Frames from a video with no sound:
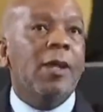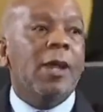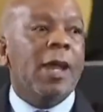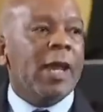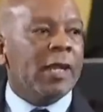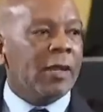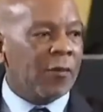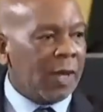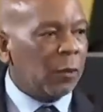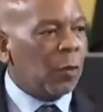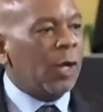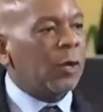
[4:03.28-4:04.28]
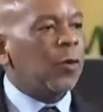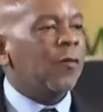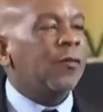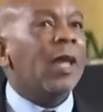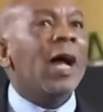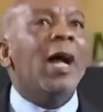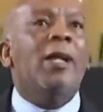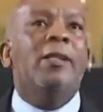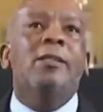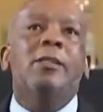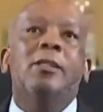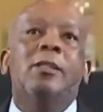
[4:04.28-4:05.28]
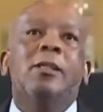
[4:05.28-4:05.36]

And in fact, what we have done